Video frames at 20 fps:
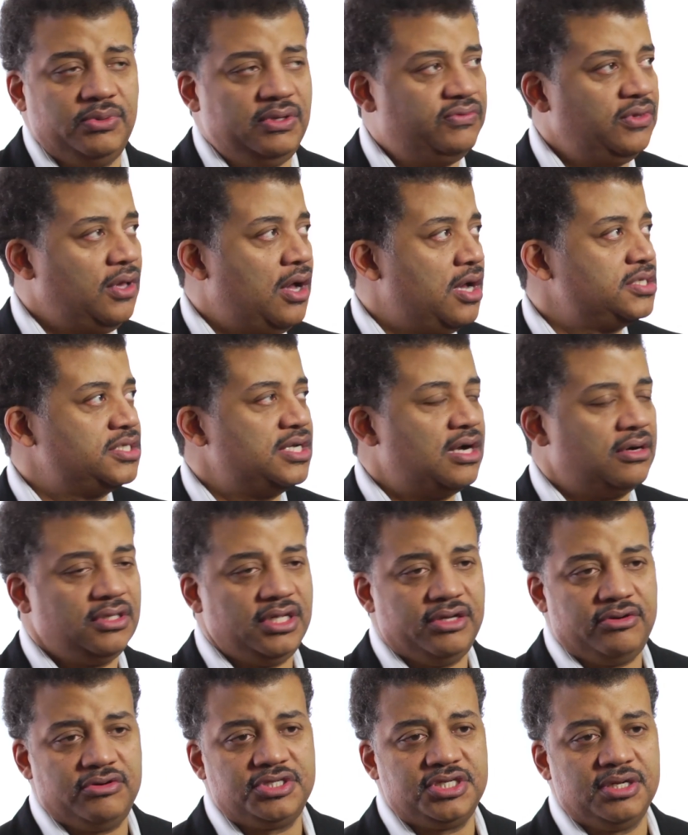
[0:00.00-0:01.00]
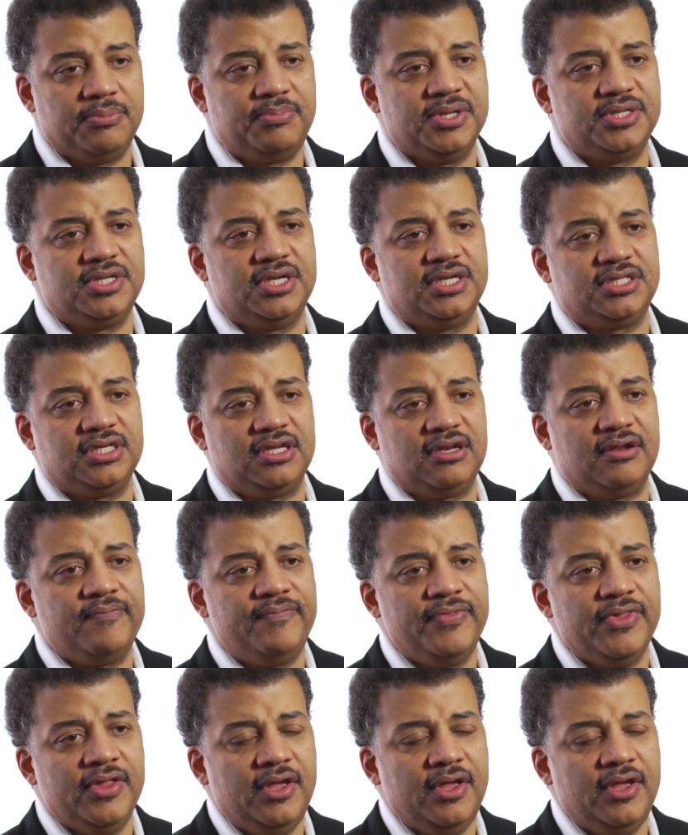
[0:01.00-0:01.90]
We've lost our leadership position.